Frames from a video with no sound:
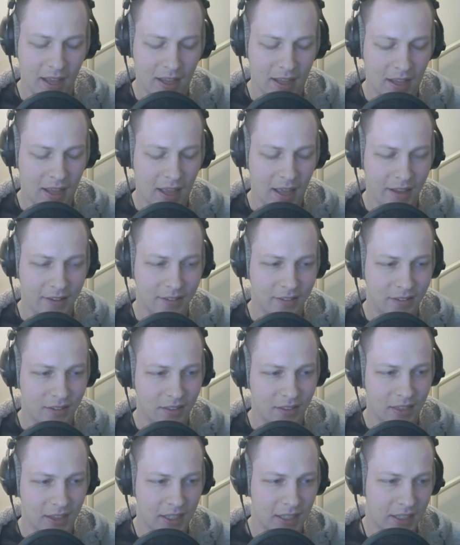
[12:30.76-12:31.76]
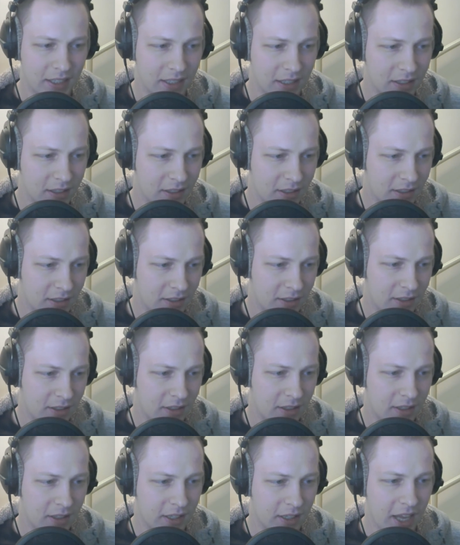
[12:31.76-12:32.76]
as the
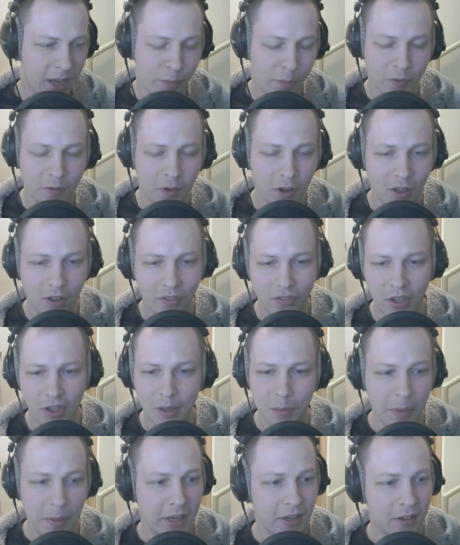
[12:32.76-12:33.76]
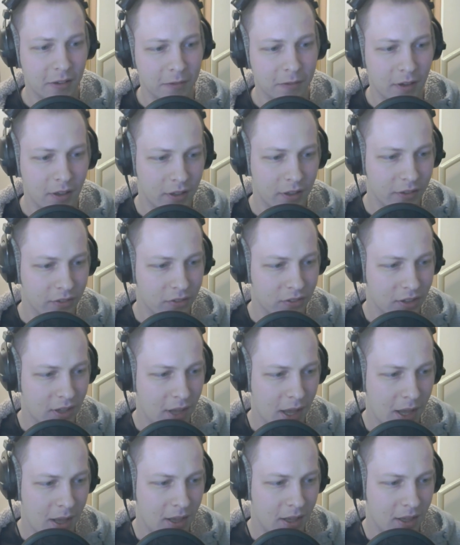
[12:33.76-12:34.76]
game evolves and the meta evolves,
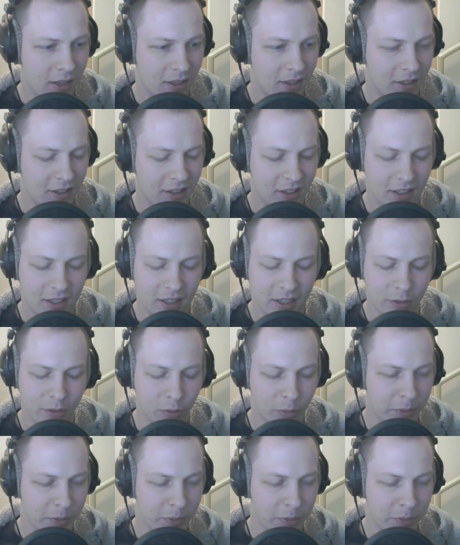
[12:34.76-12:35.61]
it will